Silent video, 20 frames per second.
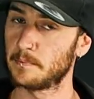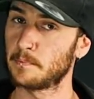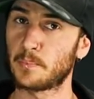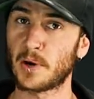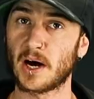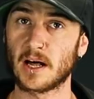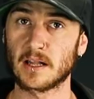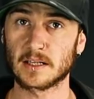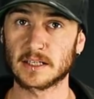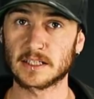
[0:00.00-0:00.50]

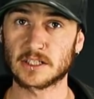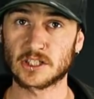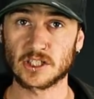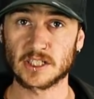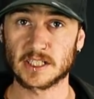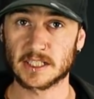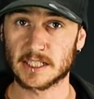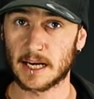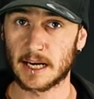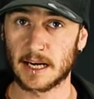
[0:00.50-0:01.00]
But let's
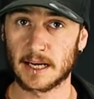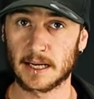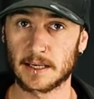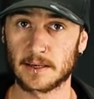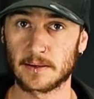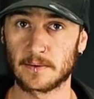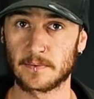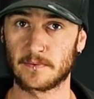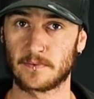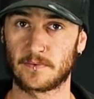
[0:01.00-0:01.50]
just
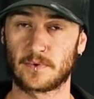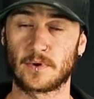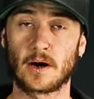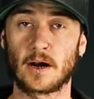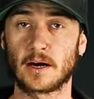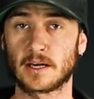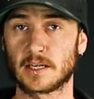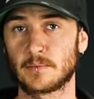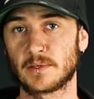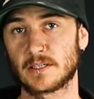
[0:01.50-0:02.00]
say, for
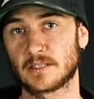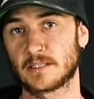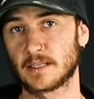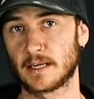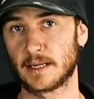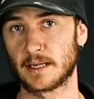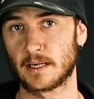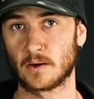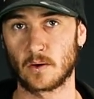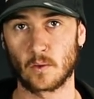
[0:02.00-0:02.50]
argument's
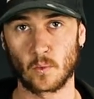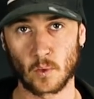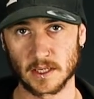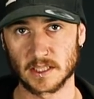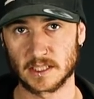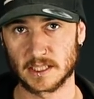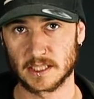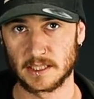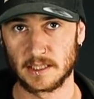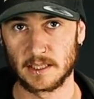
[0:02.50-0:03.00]
sake,
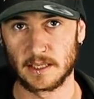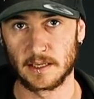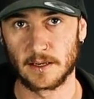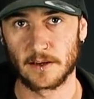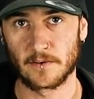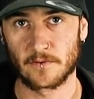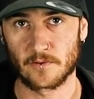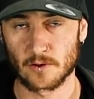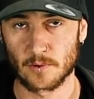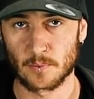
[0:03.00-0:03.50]
once a
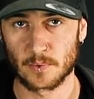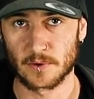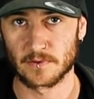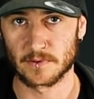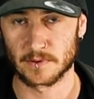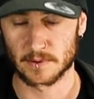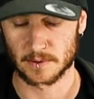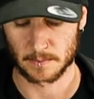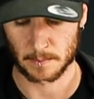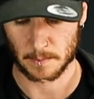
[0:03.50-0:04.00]
year for a
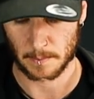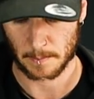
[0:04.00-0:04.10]
privet.